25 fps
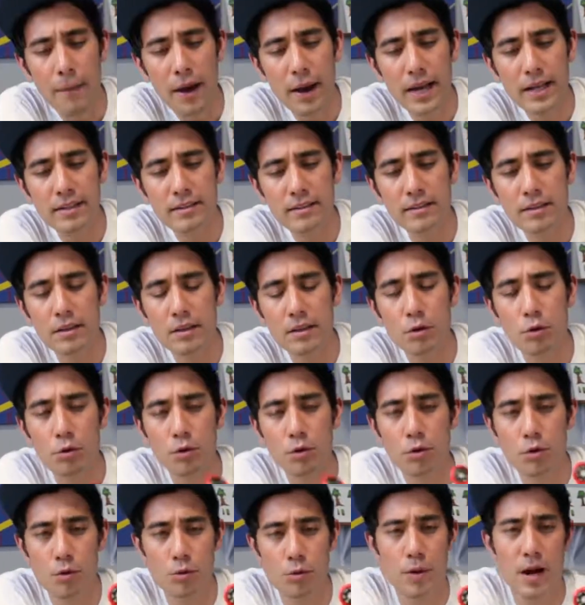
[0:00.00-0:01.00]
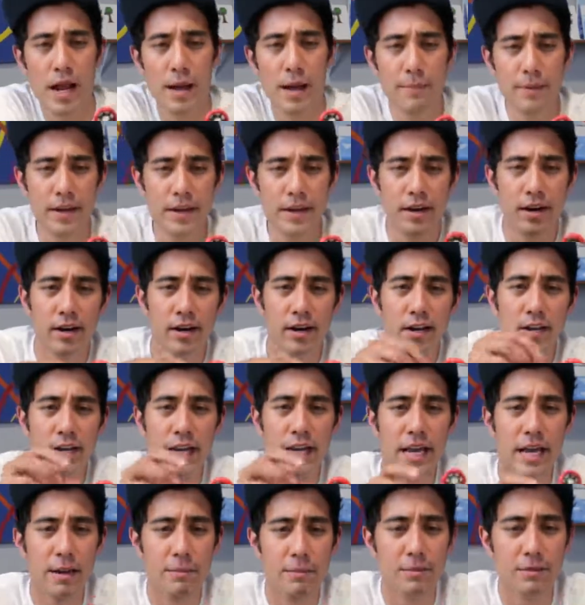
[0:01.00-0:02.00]
Mine's a little crappy. I got it
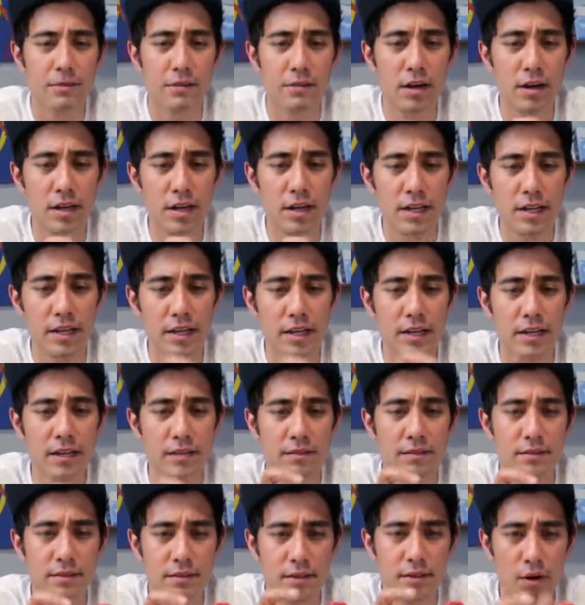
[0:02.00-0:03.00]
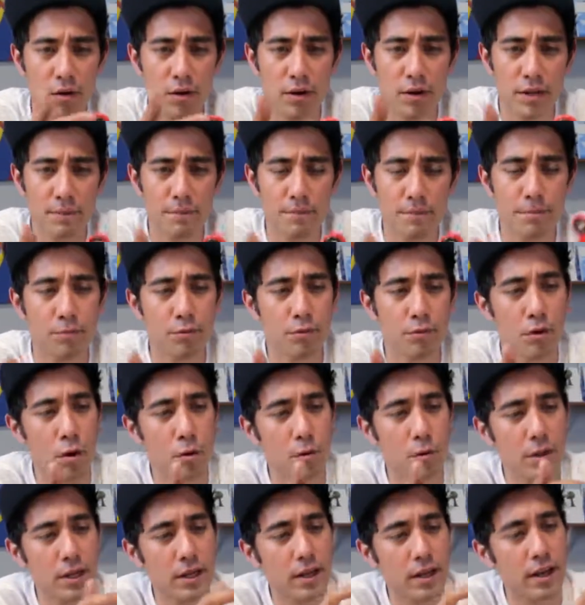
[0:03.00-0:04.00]
on Amazon and it's already
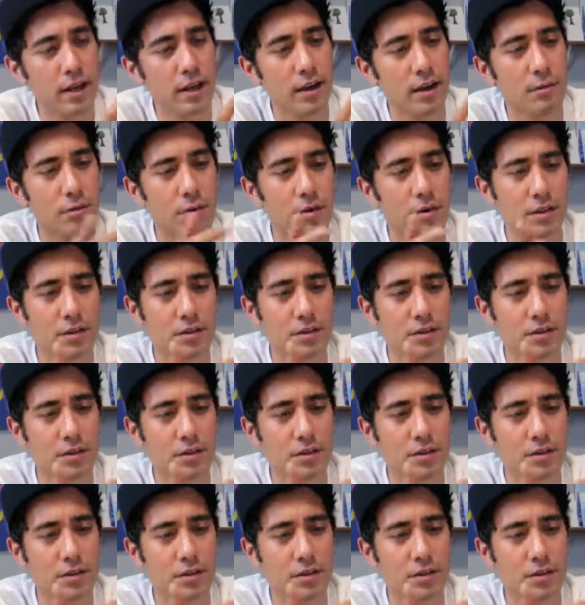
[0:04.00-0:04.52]
broken. I got